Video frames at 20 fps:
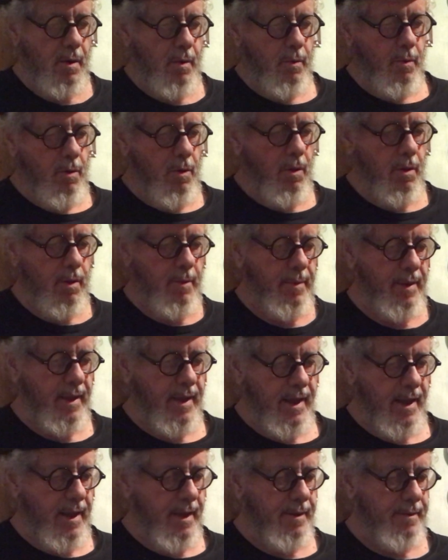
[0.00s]
roll them
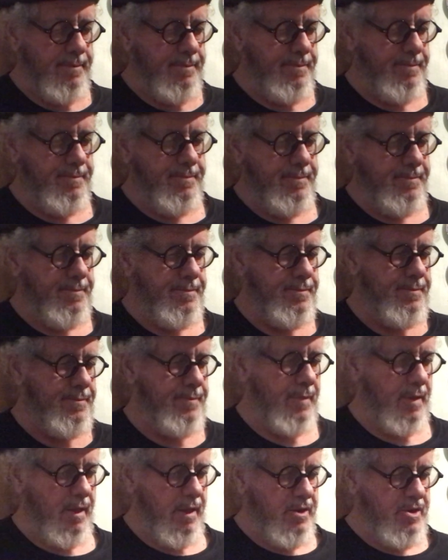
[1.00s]
again,
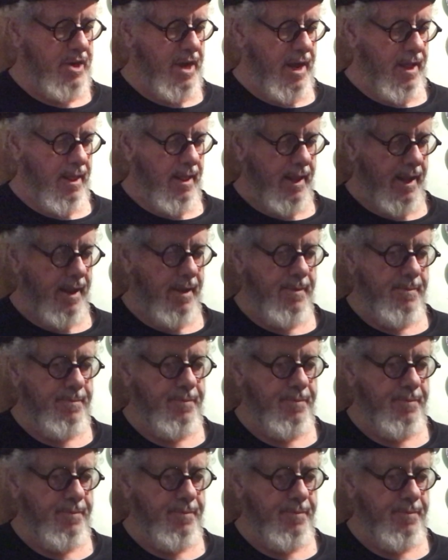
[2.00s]
gently.